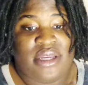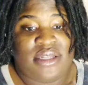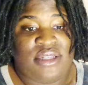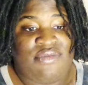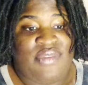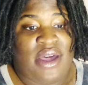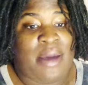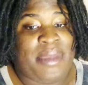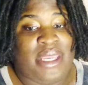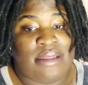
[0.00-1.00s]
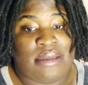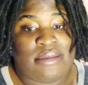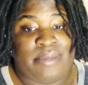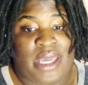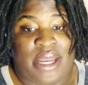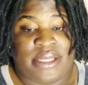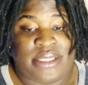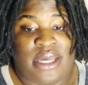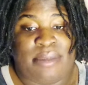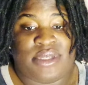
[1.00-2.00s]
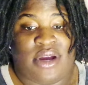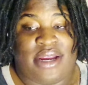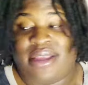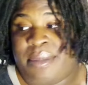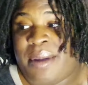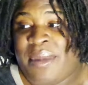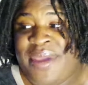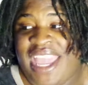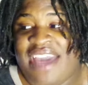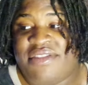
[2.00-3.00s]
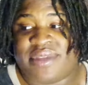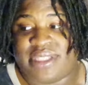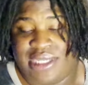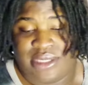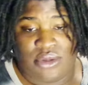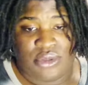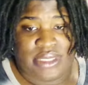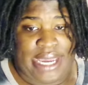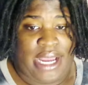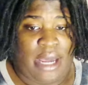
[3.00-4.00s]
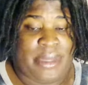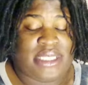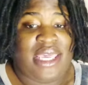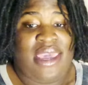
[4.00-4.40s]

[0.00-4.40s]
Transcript: She found, let's be honest, y'all, I'm sorry. I'm gonna be having these little side comments.